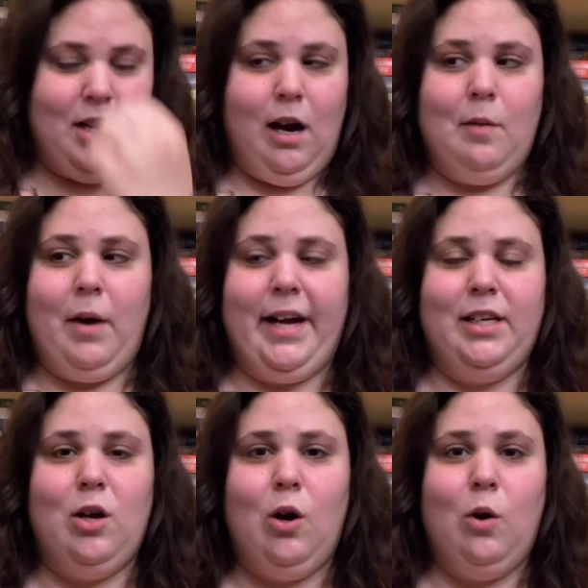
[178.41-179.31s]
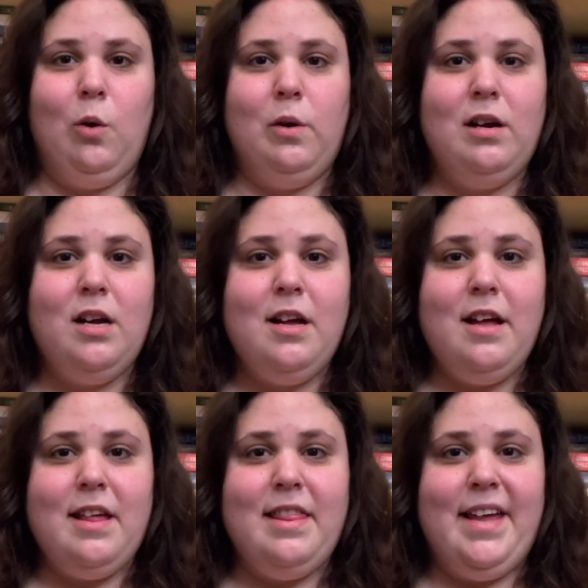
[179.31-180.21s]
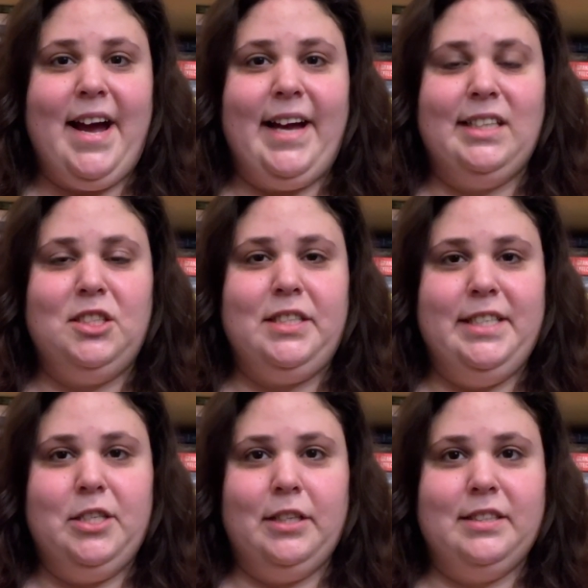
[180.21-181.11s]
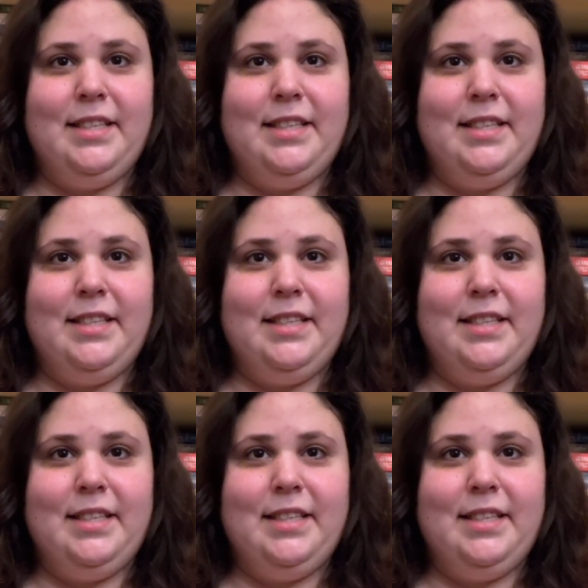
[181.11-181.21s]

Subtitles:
I know that she just